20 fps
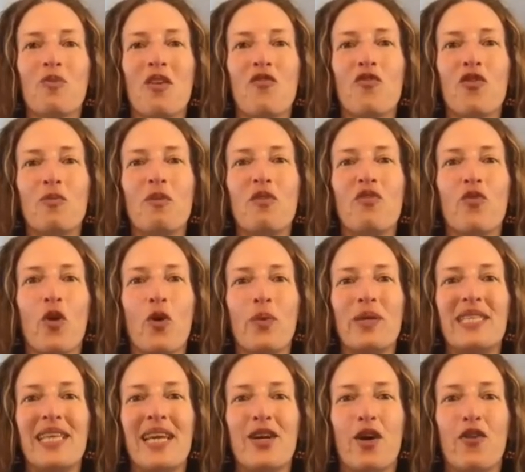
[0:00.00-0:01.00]
for before we
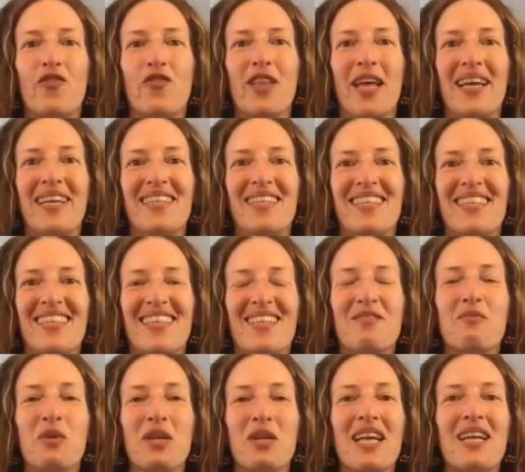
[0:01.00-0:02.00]
take our flight.
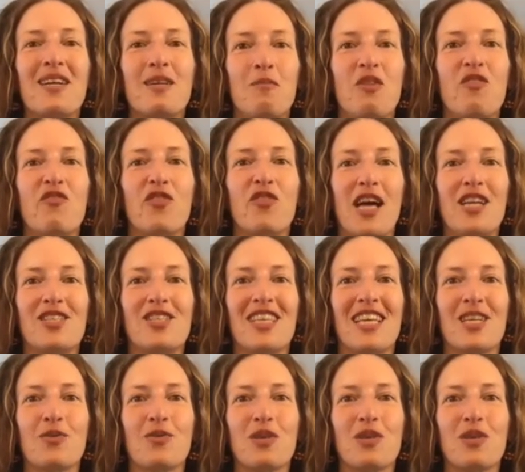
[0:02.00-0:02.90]
We're like going to be fledglings.